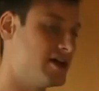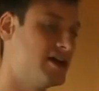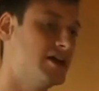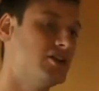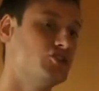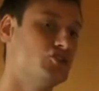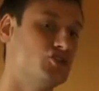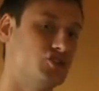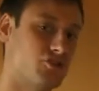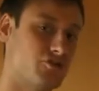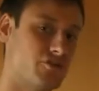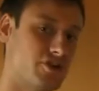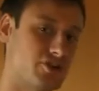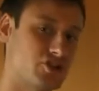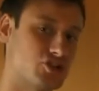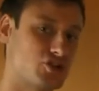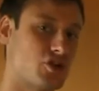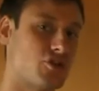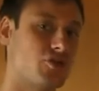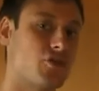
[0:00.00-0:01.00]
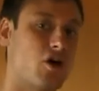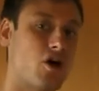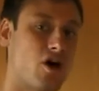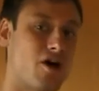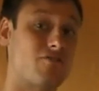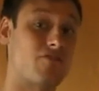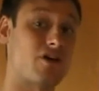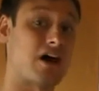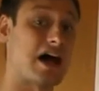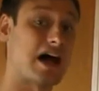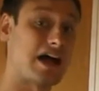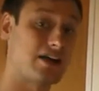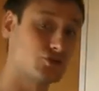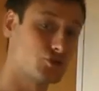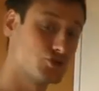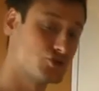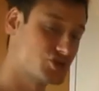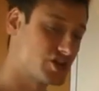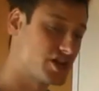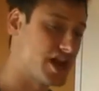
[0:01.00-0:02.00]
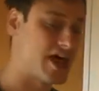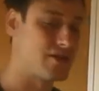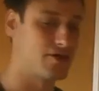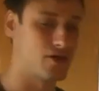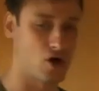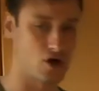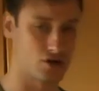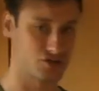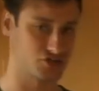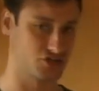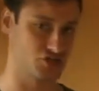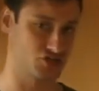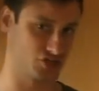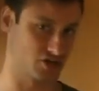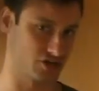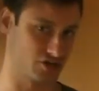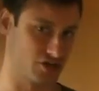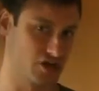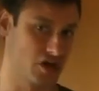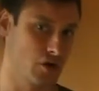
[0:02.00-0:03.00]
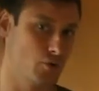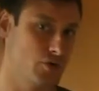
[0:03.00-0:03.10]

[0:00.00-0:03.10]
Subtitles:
generation of hydrogen and oxygen.